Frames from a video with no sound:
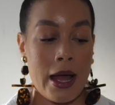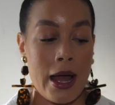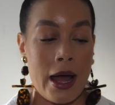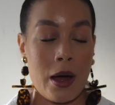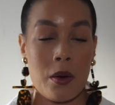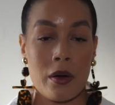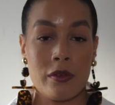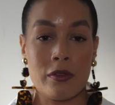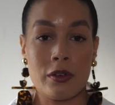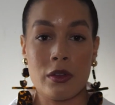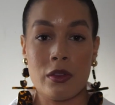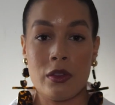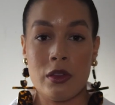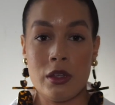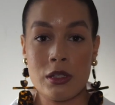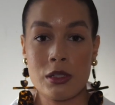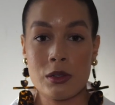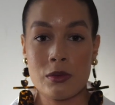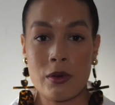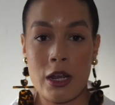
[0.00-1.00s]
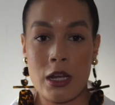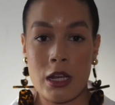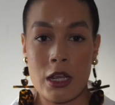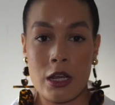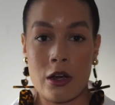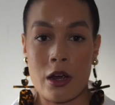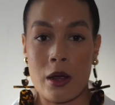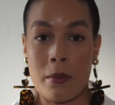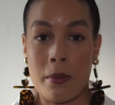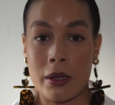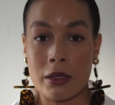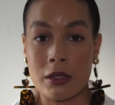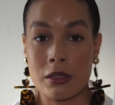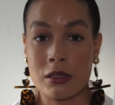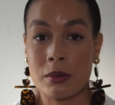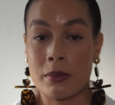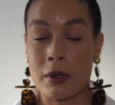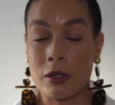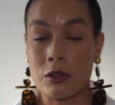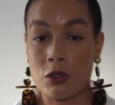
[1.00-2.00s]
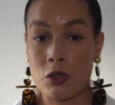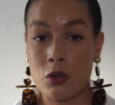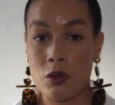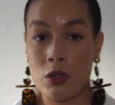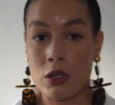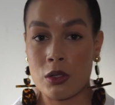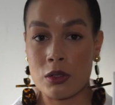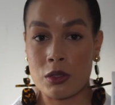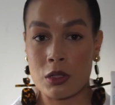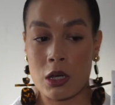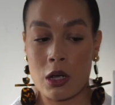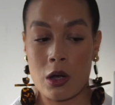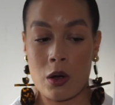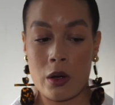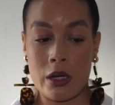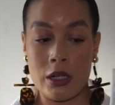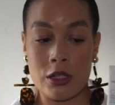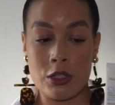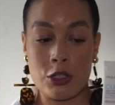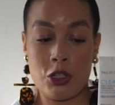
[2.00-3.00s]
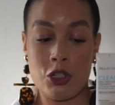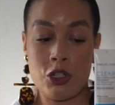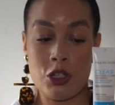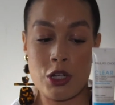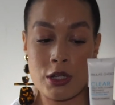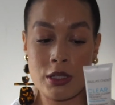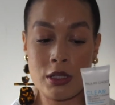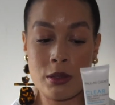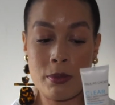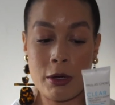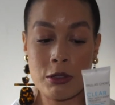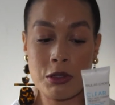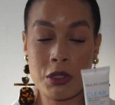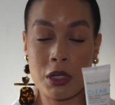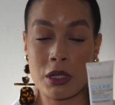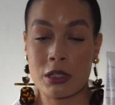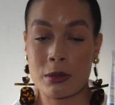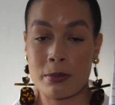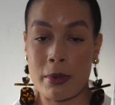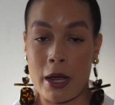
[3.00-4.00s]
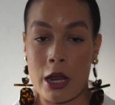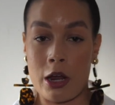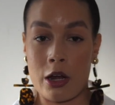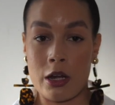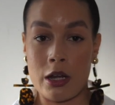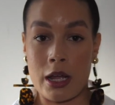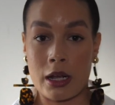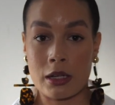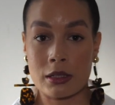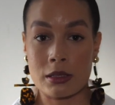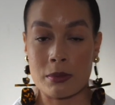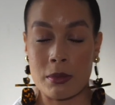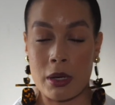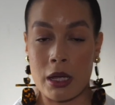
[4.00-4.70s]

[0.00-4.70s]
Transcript: However, this right here, I bought this about 2 years ago, and it's just about to expire next